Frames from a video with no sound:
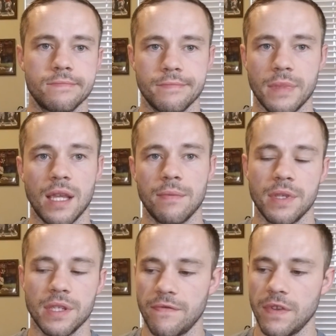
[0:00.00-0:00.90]
name
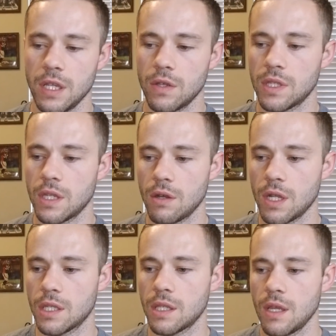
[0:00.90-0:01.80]
this video
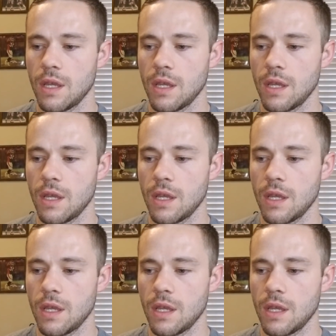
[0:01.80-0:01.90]
series.